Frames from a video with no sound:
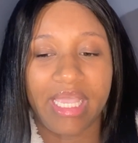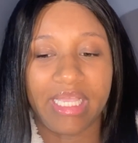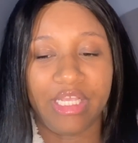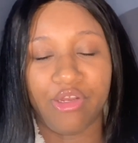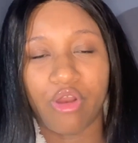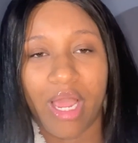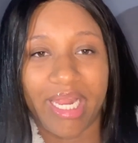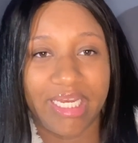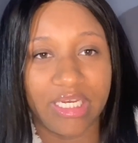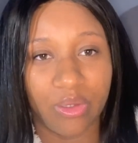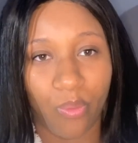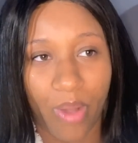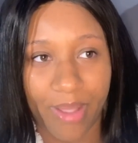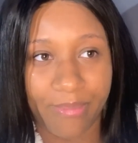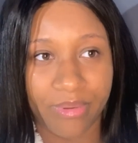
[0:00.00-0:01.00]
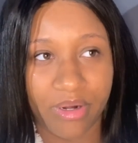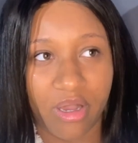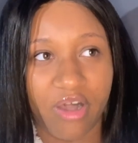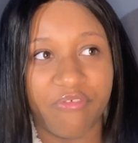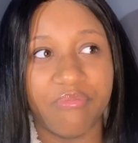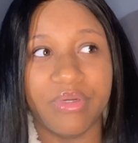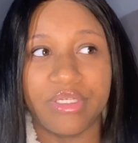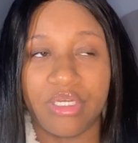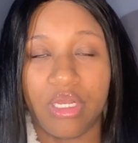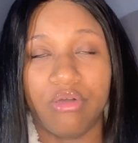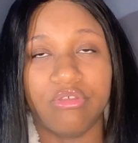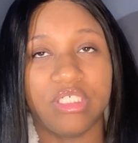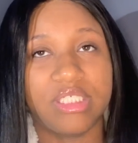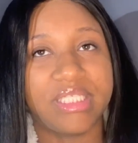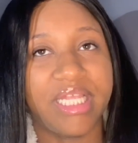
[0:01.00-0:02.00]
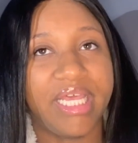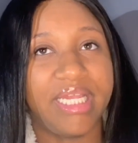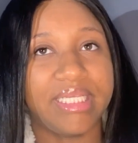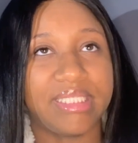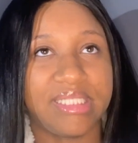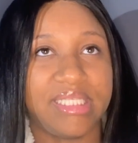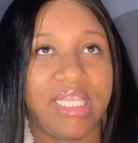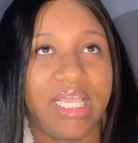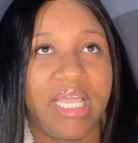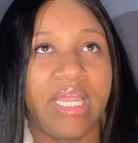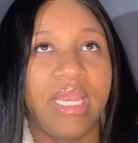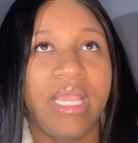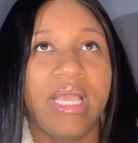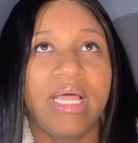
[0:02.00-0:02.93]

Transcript: I need to wipe it off. But no, just let it sit.